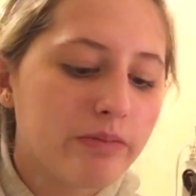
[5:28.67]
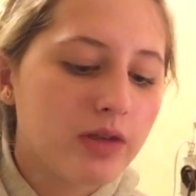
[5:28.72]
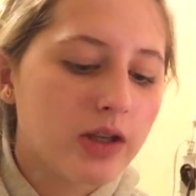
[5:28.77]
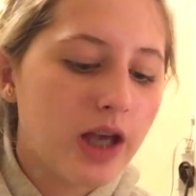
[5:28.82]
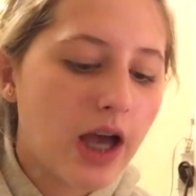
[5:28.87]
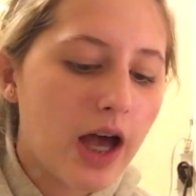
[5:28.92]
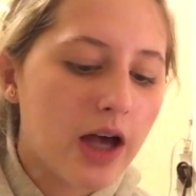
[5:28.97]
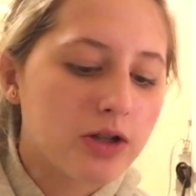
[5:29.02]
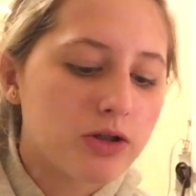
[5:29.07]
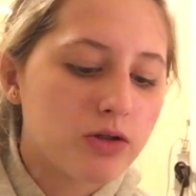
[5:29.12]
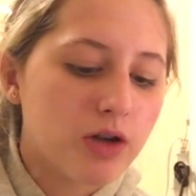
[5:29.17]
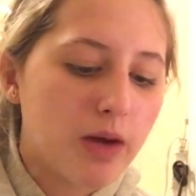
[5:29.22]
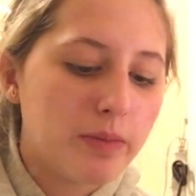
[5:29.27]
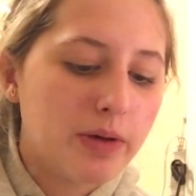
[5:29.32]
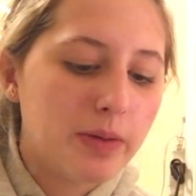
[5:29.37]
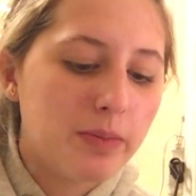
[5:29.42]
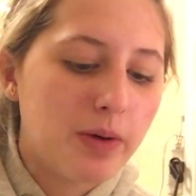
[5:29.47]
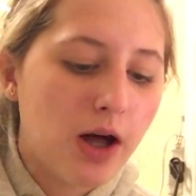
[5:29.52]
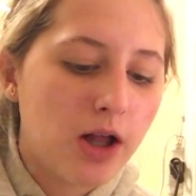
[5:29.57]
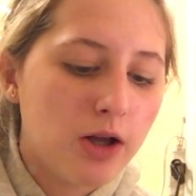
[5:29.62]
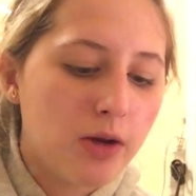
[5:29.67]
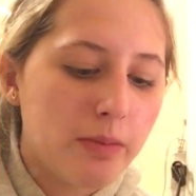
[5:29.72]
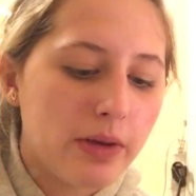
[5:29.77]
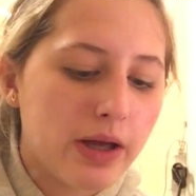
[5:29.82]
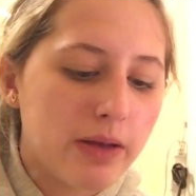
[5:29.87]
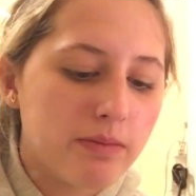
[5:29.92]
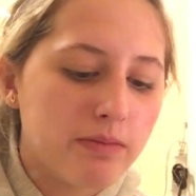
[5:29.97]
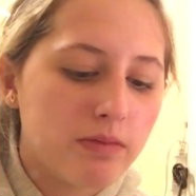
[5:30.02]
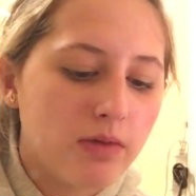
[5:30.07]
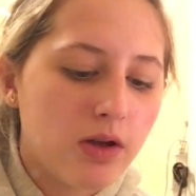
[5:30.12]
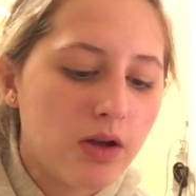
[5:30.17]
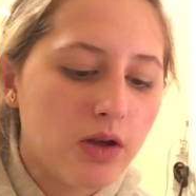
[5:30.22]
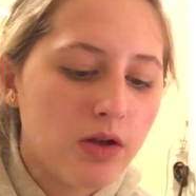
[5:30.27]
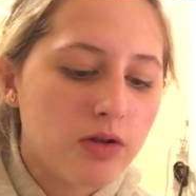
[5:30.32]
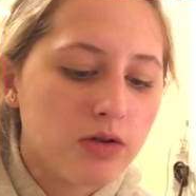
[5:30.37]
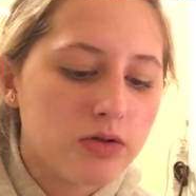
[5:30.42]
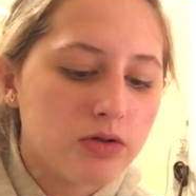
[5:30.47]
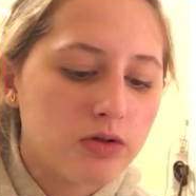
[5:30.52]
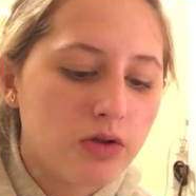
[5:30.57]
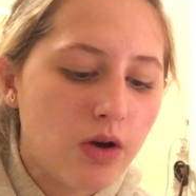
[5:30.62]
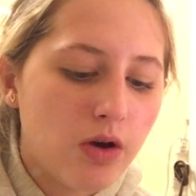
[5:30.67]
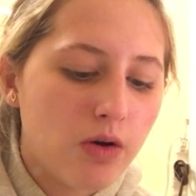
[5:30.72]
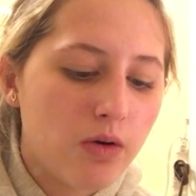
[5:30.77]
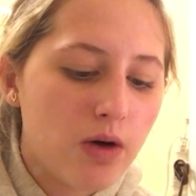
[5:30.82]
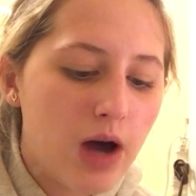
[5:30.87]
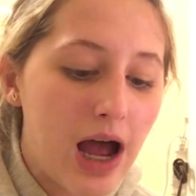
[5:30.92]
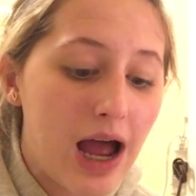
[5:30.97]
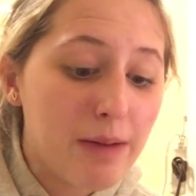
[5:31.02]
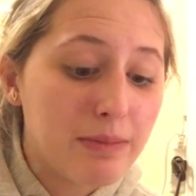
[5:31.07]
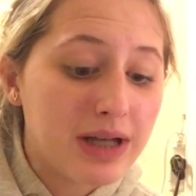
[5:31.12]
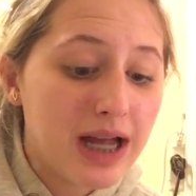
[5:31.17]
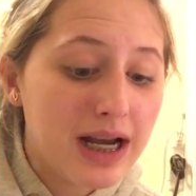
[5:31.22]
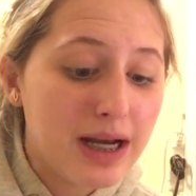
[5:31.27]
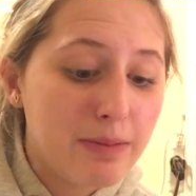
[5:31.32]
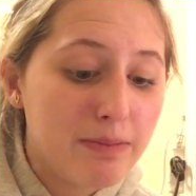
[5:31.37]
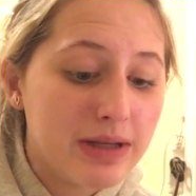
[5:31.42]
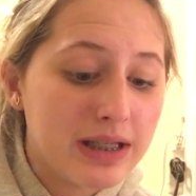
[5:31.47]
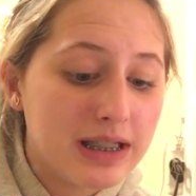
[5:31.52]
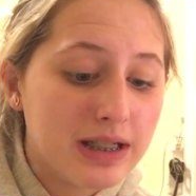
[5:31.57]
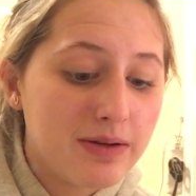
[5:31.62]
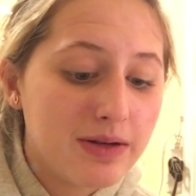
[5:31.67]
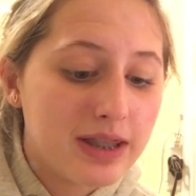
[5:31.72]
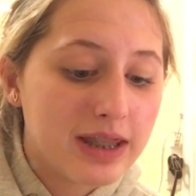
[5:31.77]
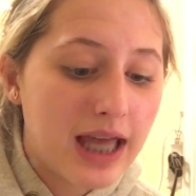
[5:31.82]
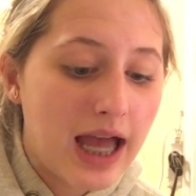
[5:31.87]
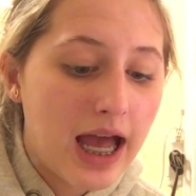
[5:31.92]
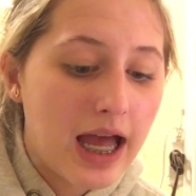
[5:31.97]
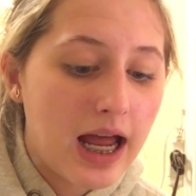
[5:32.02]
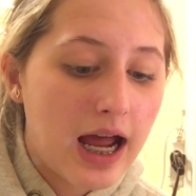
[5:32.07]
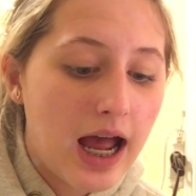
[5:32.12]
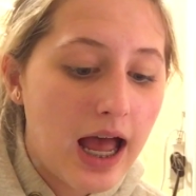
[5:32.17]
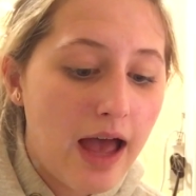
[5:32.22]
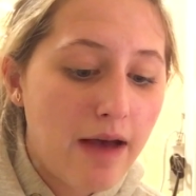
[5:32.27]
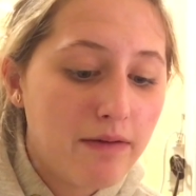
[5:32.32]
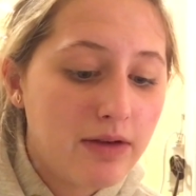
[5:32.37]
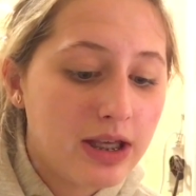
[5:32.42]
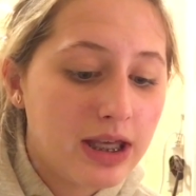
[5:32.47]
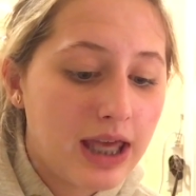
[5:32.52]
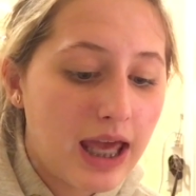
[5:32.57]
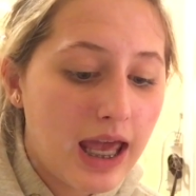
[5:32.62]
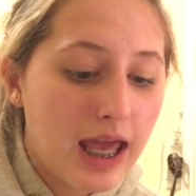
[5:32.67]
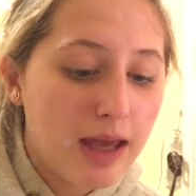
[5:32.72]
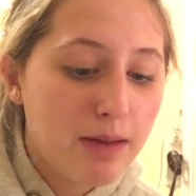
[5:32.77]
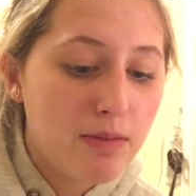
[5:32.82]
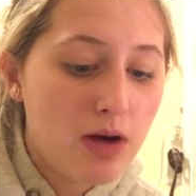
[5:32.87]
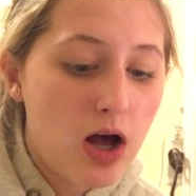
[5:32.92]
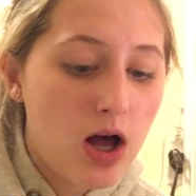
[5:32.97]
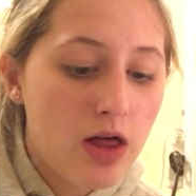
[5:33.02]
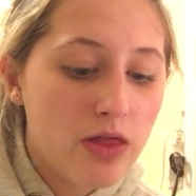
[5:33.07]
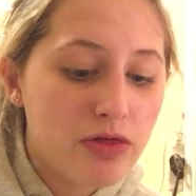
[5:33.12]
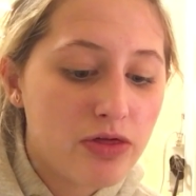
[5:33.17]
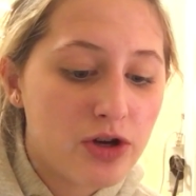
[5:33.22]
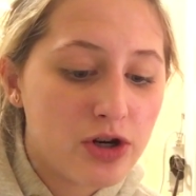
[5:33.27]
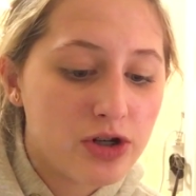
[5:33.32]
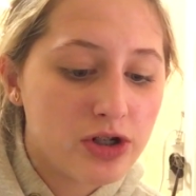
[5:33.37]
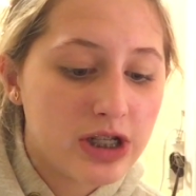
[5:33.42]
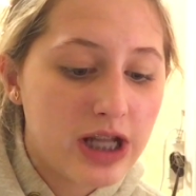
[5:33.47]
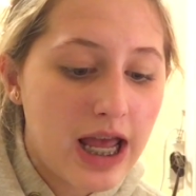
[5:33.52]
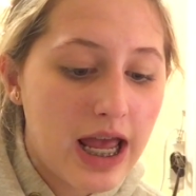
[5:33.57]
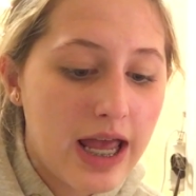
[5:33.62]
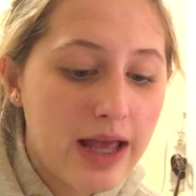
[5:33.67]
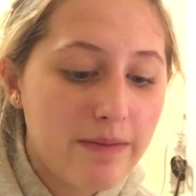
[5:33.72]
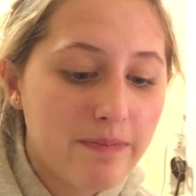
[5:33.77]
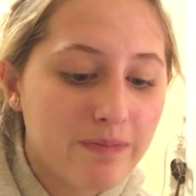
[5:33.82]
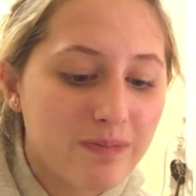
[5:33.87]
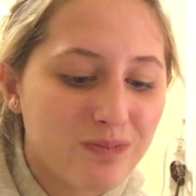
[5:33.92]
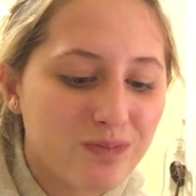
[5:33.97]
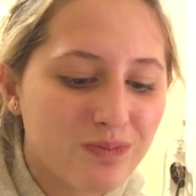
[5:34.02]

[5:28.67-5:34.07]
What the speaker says: Yeah, so I'm a baller, babe. So I'm kind of busy with that. I have a game on Thursday.